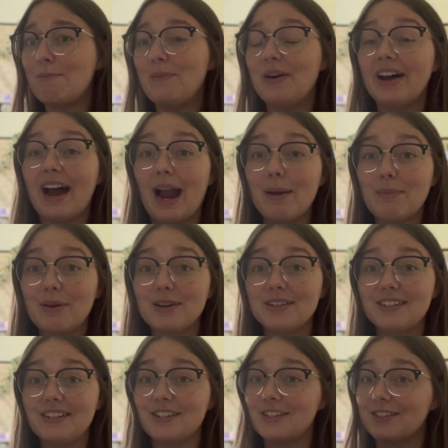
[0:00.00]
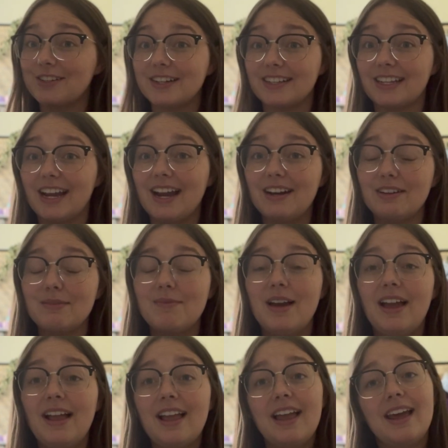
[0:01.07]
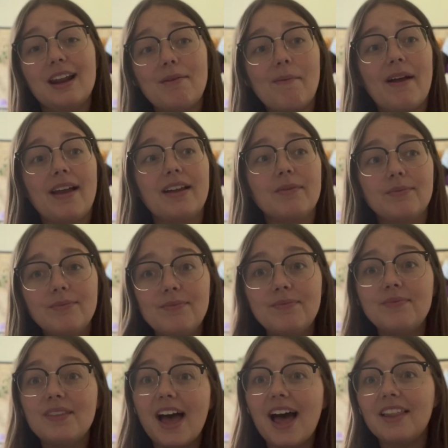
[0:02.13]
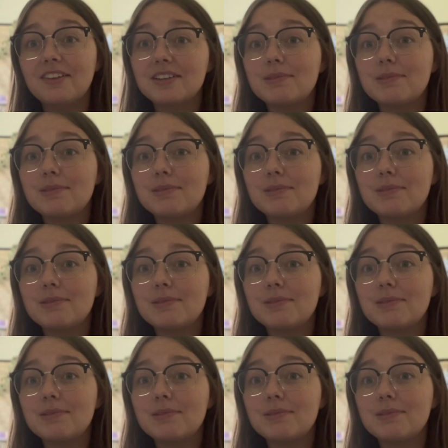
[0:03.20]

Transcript: but I personally just look at the item and I'm like, that looks